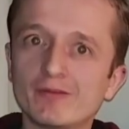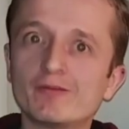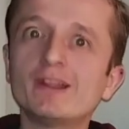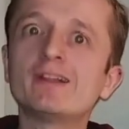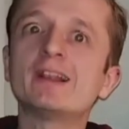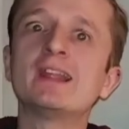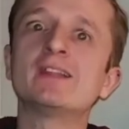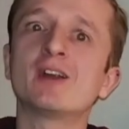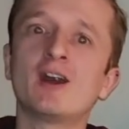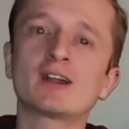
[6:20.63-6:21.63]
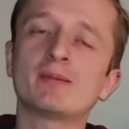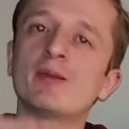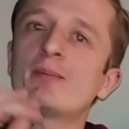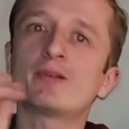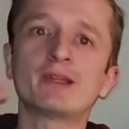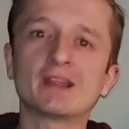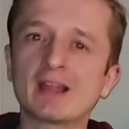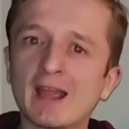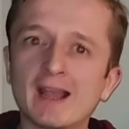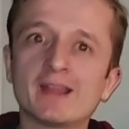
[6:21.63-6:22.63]
recently talked about between
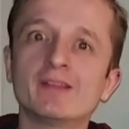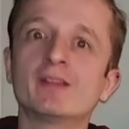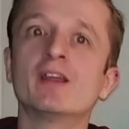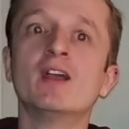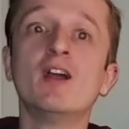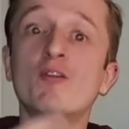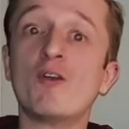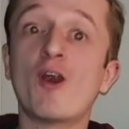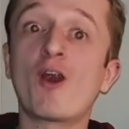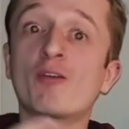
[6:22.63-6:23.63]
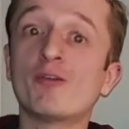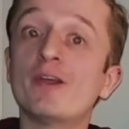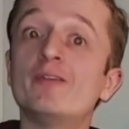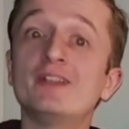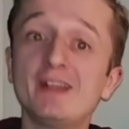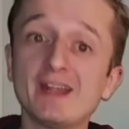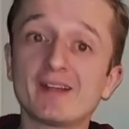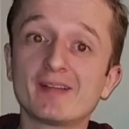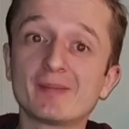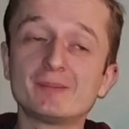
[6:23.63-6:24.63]
guitar lesson 4, 5, and
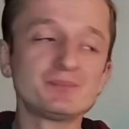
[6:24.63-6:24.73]
6.